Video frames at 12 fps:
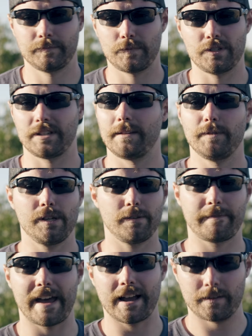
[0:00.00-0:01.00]
just giving you the
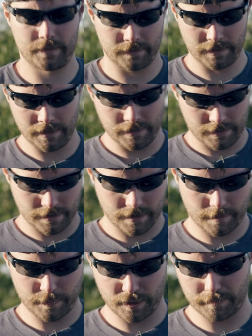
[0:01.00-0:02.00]
facts.
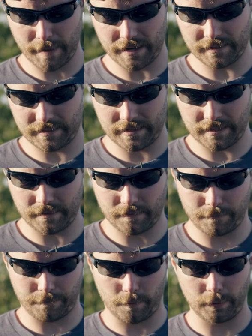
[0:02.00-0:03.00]
Those buttons didn't
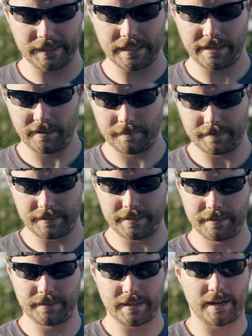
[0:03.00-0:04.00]
fully,
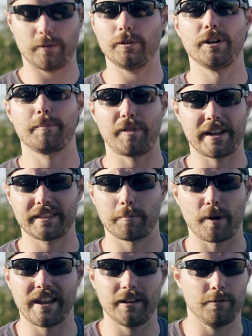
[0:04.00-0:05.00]
they don't look like they're
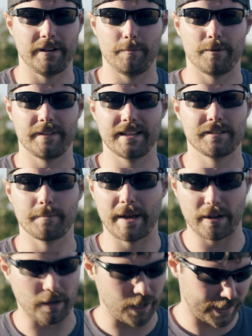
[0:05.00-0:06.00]
brand new anymore. That's
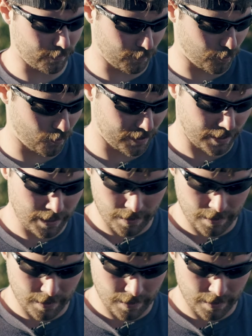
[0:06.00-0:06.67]
about all I can report.